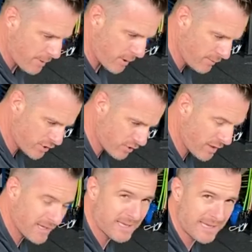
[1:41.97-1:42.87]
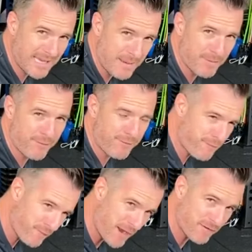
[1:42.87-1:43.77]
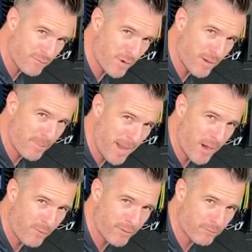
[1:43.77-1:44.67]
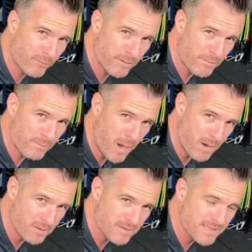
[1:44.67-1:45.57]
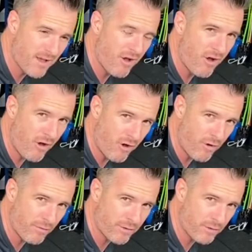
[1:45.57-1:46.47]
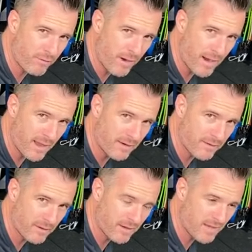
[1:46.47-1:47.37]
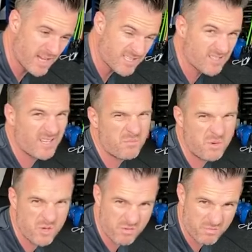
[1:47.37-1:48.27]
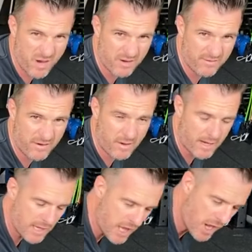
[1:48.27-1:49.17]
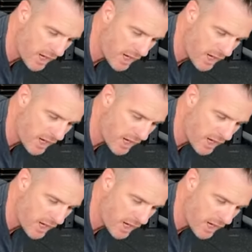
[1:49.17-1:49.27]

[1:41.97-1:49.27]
but I'm trying to keep the front of my pelvic rim bones on the ground, okay? So your pubic bone, if you like.